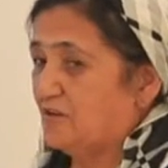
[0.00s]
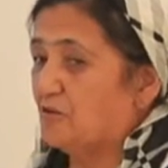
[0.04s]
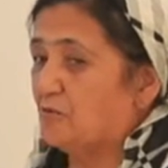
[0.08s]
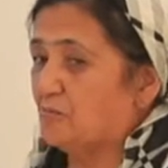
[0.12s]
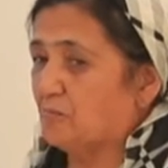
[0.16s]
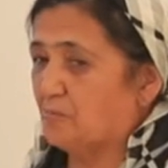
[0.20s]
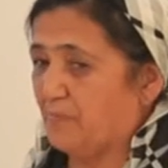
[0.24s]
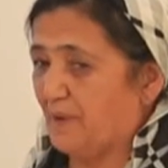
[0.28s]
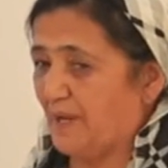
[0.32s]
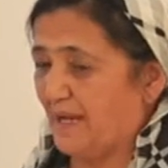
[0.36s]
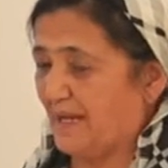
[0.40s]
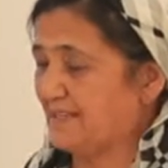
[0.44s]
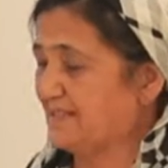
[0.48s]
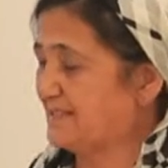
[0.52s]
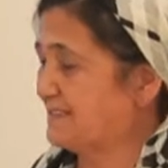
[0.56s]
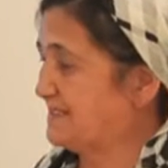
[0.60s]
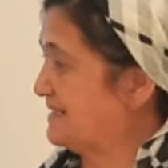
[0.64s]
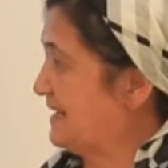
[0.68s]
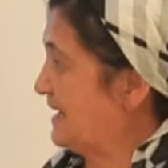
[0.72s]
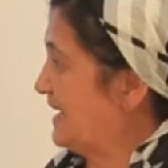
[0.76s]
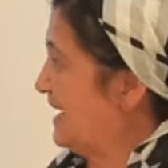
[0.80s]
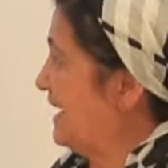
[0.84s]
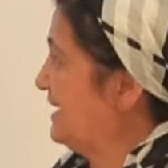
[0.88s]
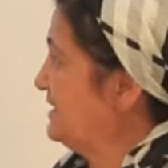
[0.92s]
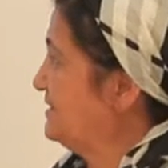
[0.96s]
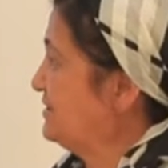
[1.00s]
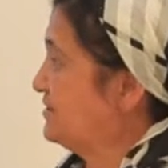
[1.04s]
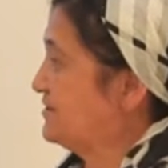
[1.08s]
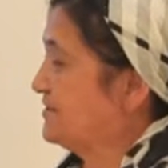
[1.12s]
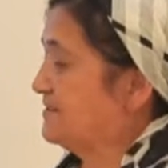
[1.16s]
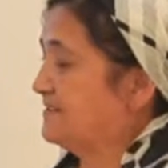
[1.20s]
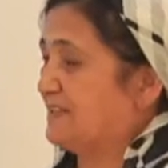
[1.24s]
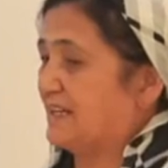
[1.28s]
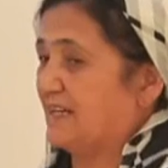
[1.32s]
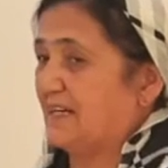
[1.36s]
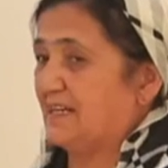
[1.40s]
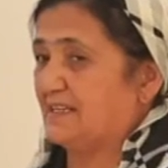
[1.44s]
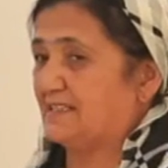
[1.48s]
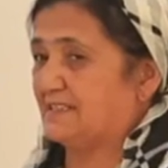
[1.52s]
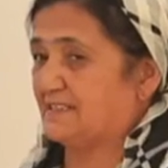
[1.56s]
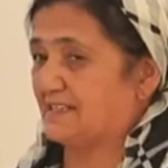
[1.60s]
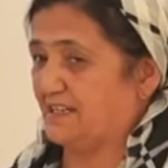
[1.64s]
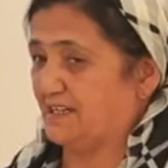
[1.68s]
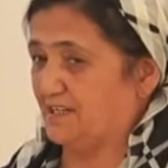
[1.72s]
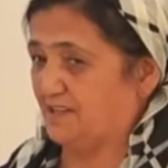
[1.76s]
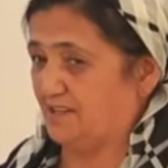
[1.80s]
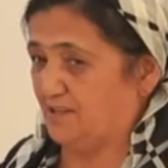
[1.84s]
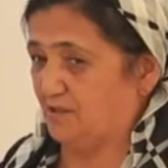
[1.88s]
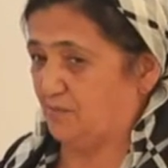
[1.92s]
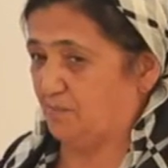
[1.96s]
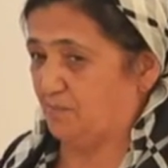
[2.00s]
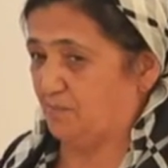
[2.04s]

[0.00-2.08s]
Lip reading: but the action is in the